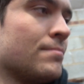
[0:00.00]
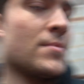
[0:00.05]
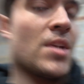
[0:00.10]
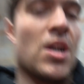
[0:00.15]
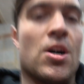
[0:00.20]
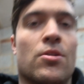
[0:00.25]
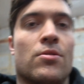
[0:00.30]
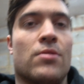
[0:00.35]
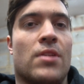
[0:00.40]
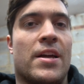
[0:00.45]

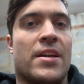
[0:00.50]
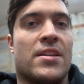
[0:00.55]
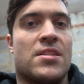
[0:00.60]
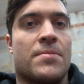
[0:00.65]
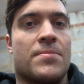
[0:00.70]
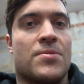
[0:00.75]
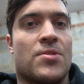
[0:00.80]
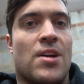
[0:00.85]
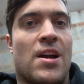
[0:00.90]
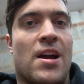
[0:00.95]
Oh, like,
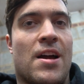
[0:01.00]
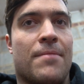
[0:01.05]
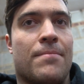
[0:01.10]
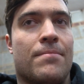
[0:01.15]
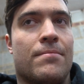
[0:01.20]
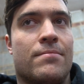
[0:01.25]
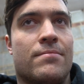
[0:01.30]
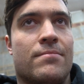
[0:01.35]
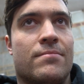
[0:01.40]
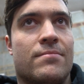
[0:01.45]
subscribe,
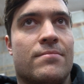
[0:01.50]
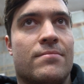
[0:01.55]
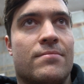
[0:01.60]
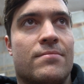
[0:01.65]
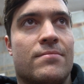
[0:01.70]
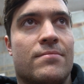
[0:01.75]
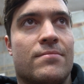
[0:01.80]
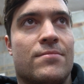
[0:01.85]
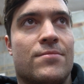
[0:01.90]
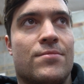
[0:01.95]

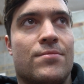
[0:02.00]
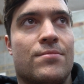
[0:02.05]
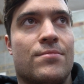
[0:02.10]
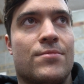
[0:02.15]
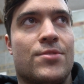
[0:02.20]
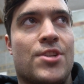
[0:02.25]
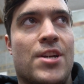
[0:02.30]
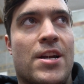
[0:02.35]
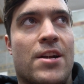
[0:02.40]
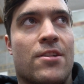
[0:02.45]

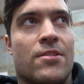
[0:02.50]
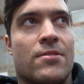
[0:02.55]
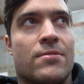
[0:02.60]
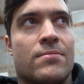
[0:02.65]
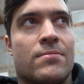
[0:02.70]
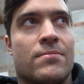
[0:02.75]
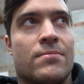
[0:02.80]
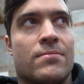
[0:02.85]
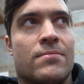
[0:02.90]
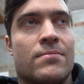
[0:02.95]
share.
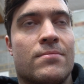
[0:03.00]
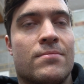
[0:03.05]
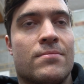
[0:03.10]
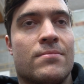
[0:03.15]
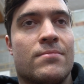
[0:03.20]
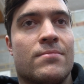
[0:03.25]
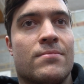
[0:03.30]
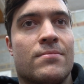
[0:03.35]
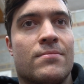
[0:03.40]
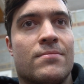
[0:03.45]

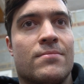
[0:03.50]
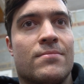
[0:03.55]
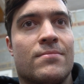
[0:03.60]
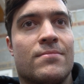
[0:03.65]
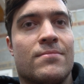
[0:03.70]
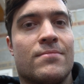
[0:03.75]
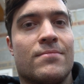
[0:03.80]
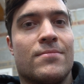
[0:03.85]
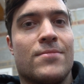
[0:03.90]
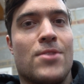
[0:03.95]

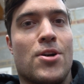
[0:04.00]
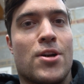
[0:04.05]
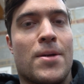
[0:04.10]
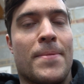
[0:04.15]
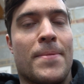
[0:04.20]
Okay,